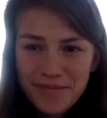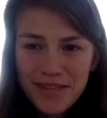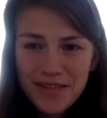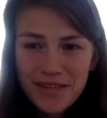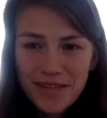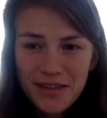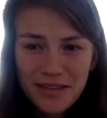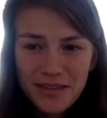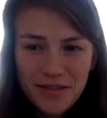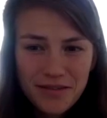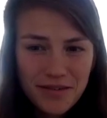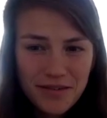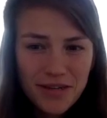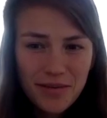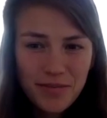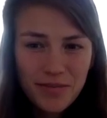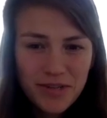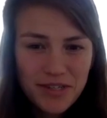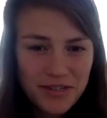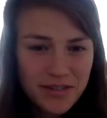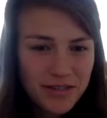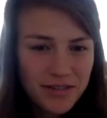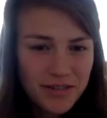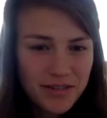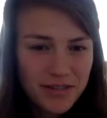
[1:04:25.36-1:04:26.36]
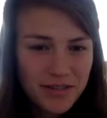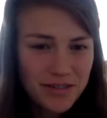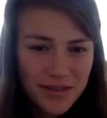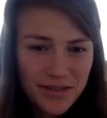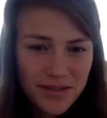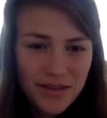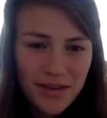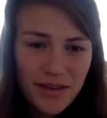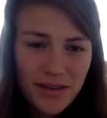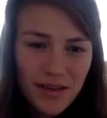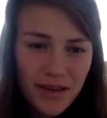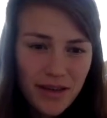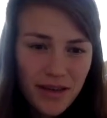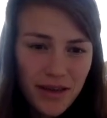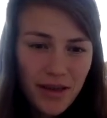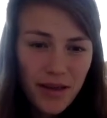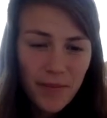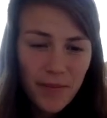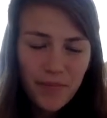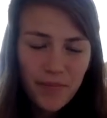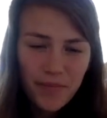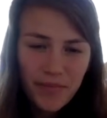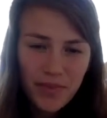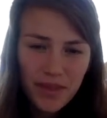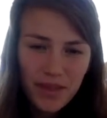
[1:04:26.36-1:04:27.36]
In 3 dimensions.
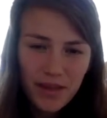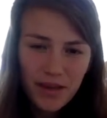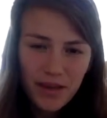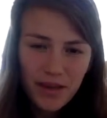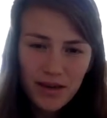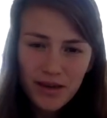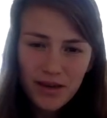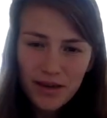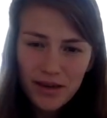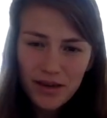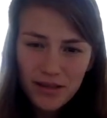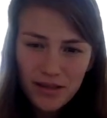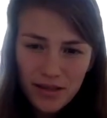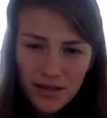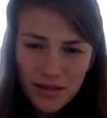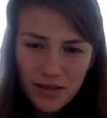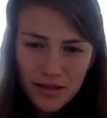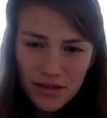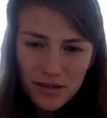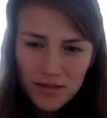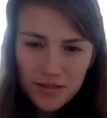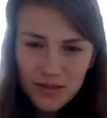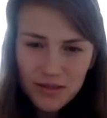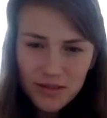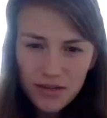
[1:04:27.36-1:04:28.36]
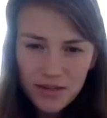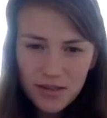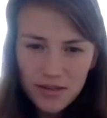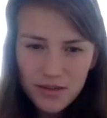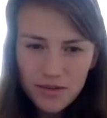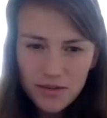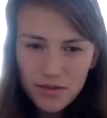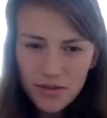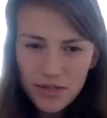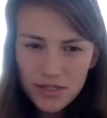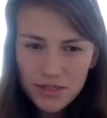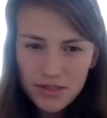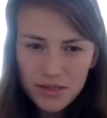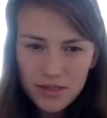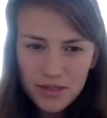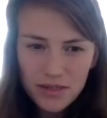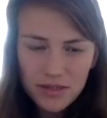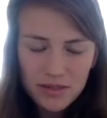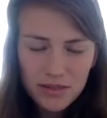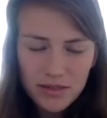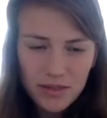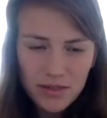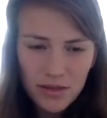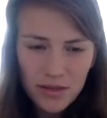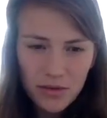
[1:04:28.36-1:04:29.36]
And then there's another question.
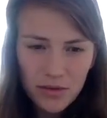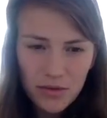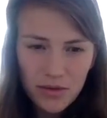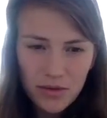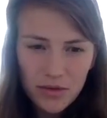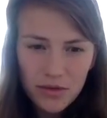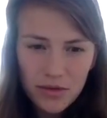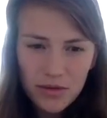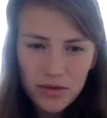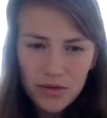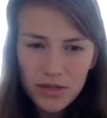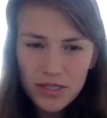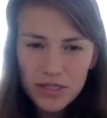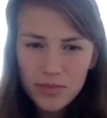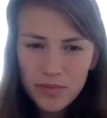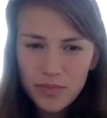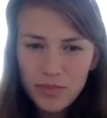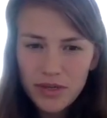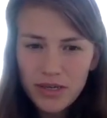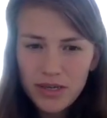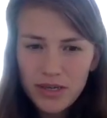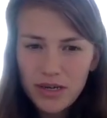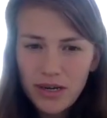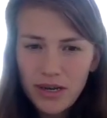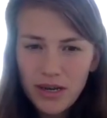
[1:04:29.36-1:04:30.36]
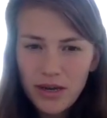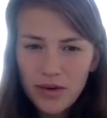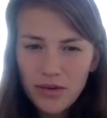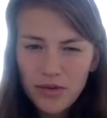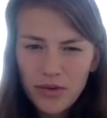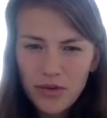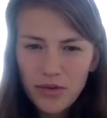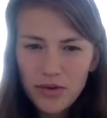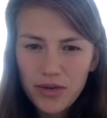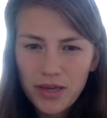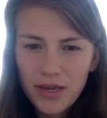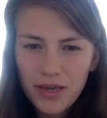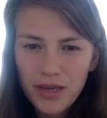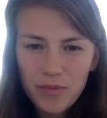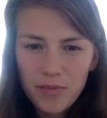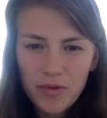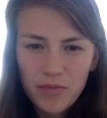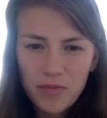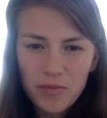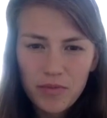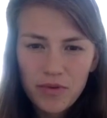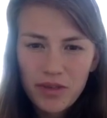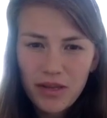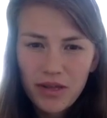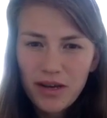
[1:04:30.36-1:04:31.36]
So could you explain how you came up
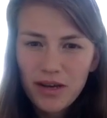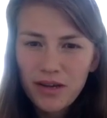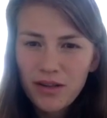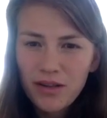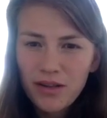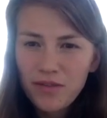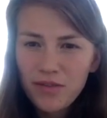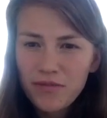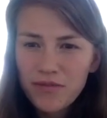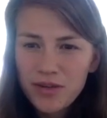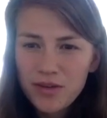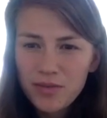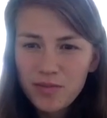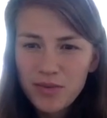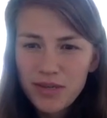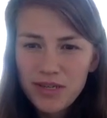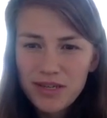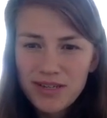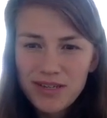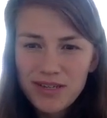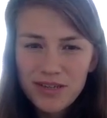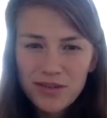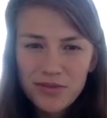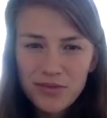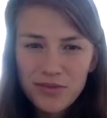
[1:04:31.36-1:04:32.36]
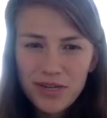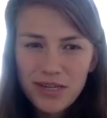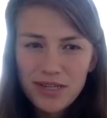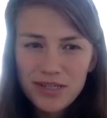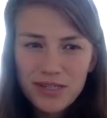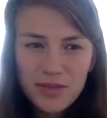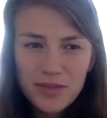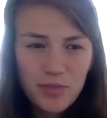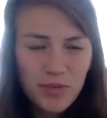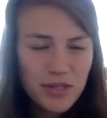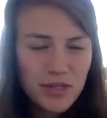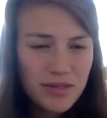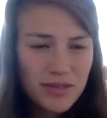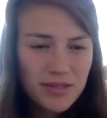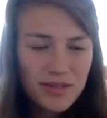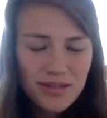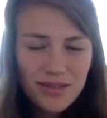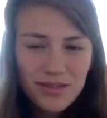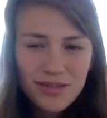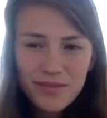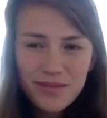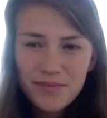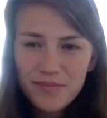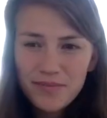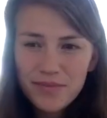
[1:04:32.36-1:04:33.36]
with the alpha and beta arrangement
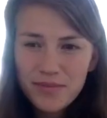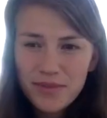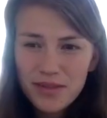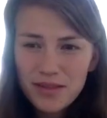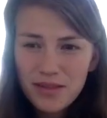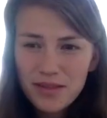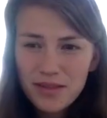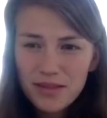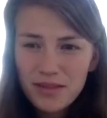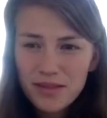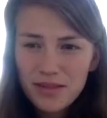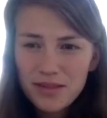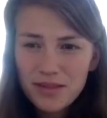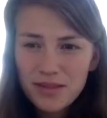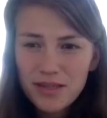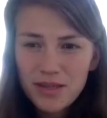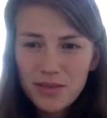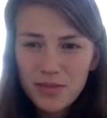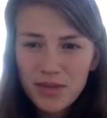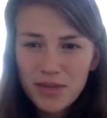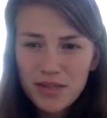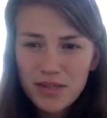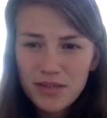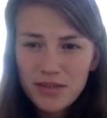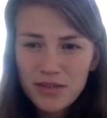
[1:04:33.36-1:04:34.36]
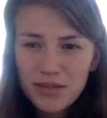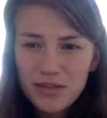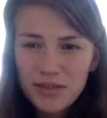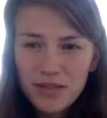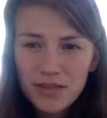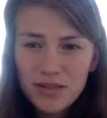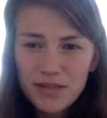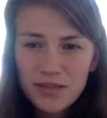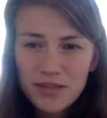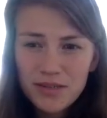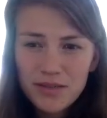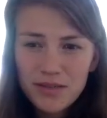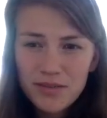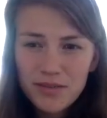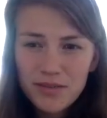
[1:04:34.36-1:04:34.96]
in the same exercise?